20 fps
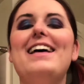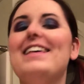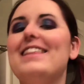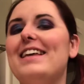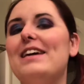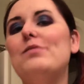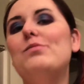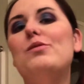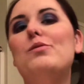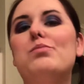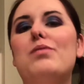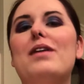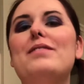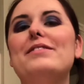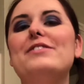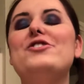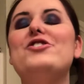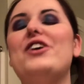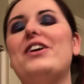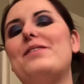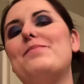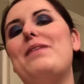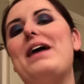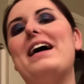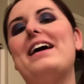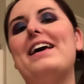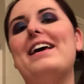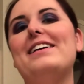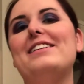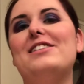Then we'll probably check
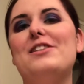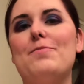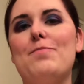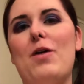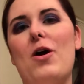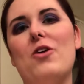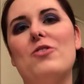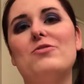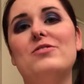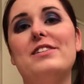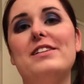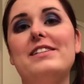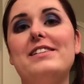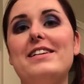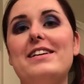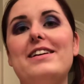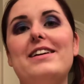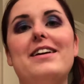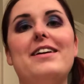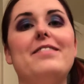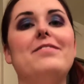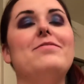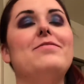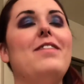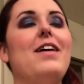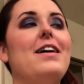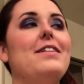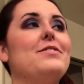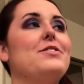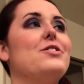back in tomorrow to see if
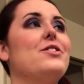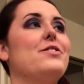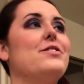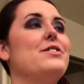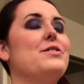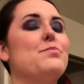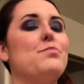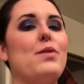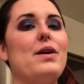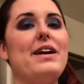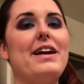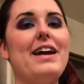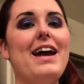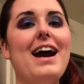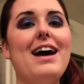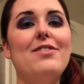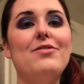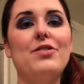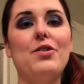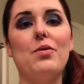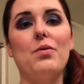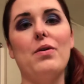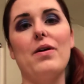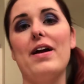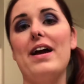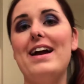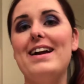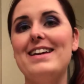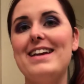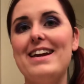I've started to break out or
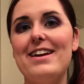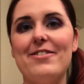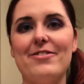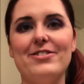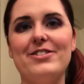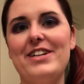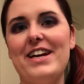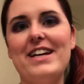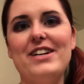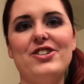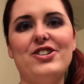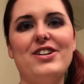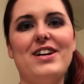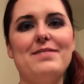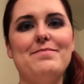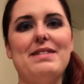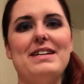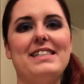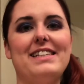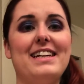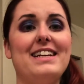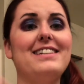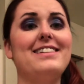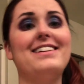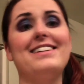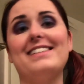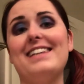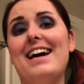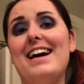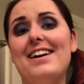any irritation on my skin,
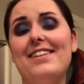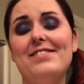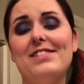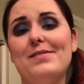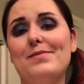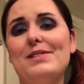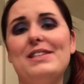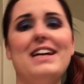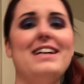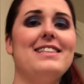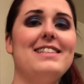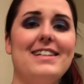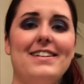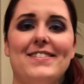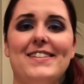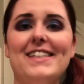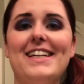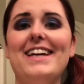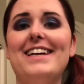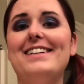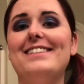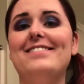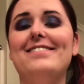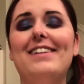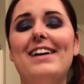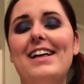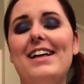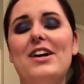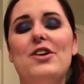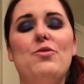because I have some sensitive skin.
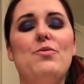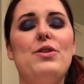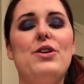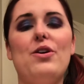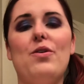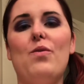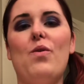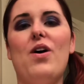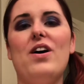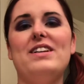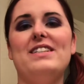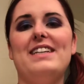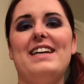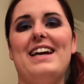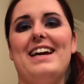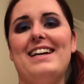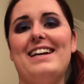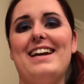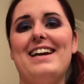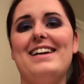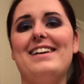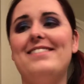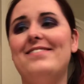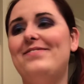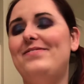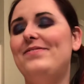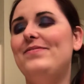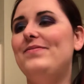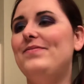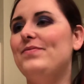We don't want any
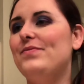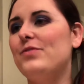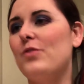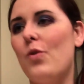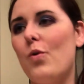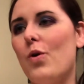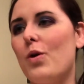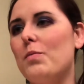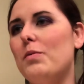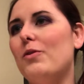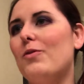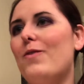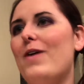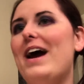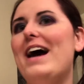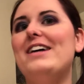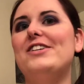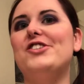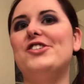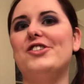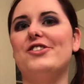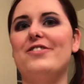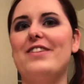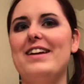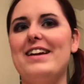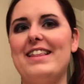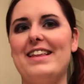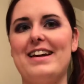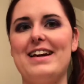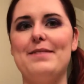horrible rashes or
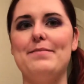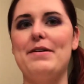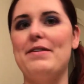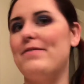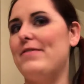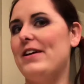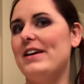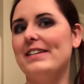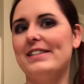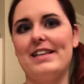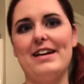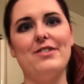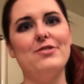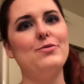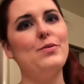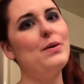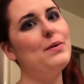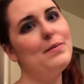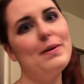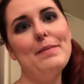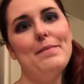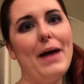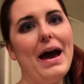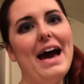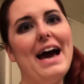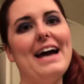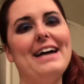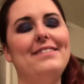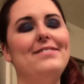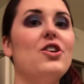anything on my face. That would be
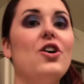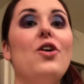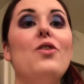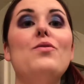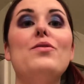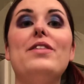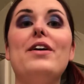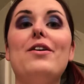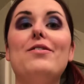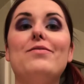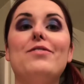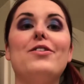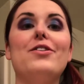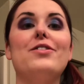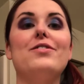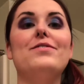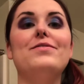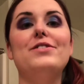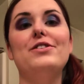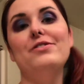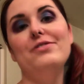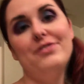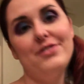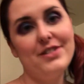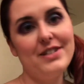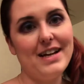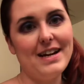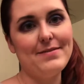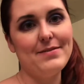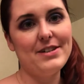bad. So without further ado,
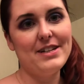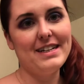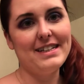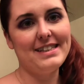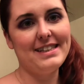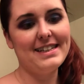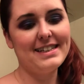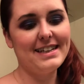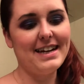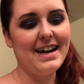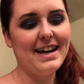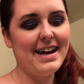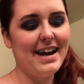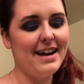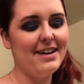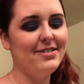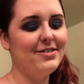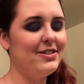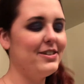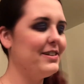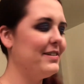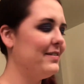time to test this guy out.